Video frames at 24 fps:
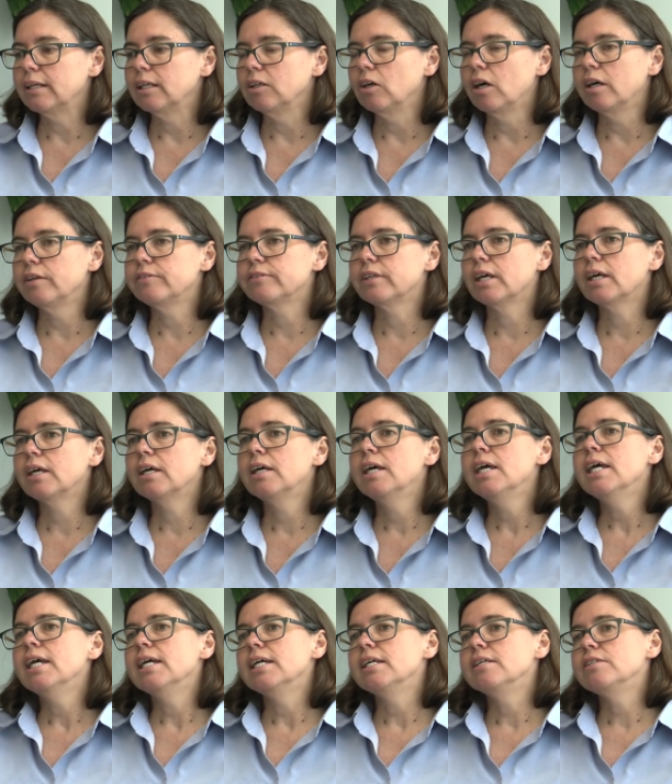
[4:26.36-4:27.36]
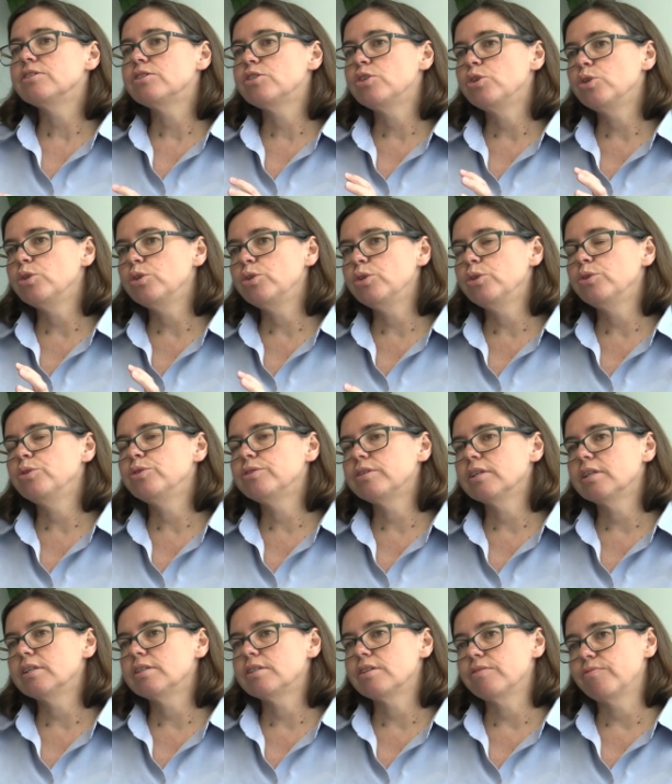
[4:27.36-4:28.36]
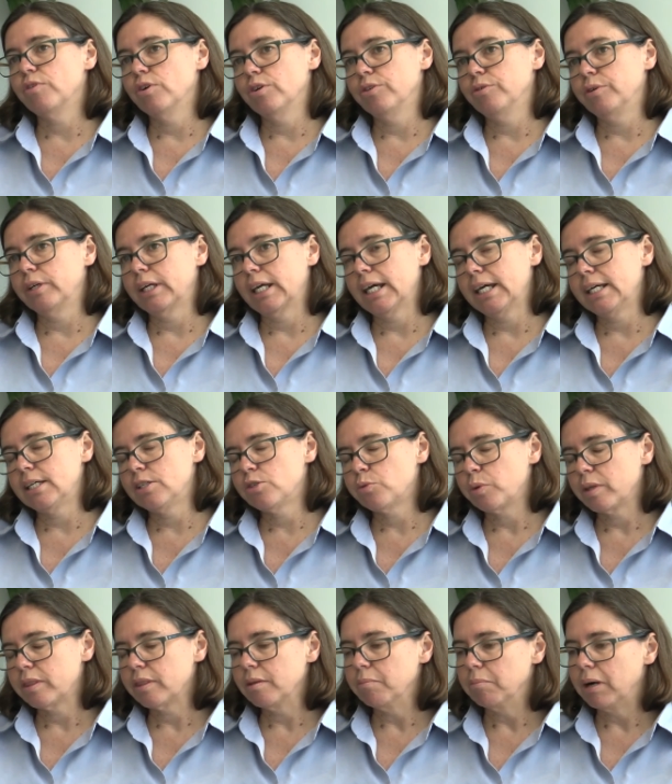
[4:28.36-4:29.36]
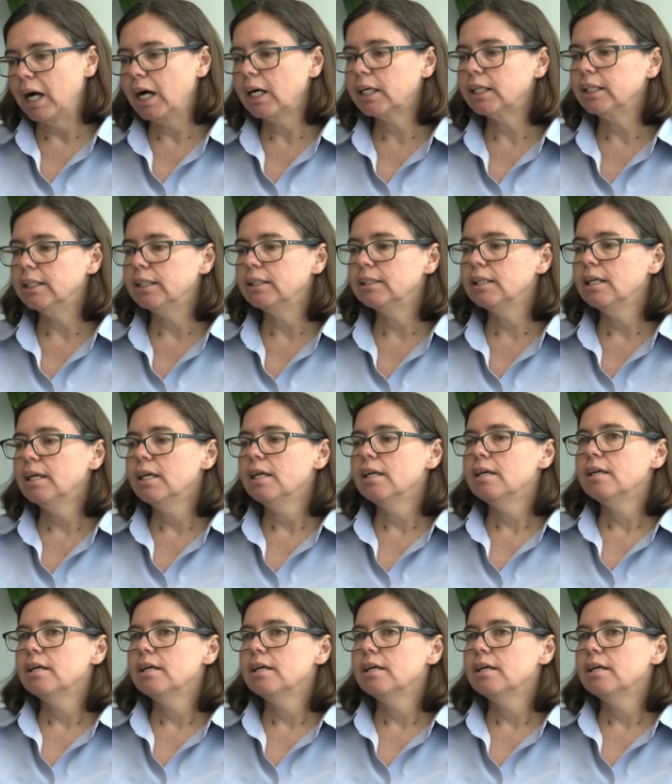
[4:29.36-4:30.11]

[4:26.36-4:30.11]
Analyzer is to use it to further engage with the market.